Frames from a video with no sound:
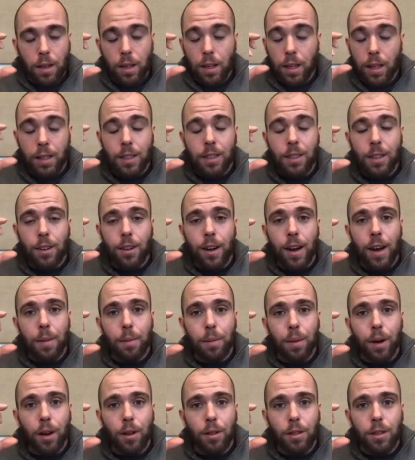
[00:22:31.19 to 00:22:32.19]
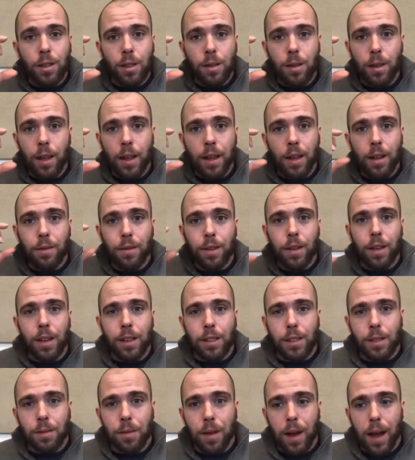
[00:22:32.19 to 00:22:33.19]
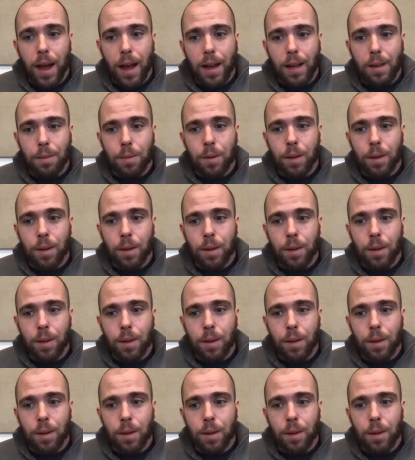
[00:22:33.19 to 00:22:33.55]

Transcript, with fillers: a Instagram post and think of it as fact,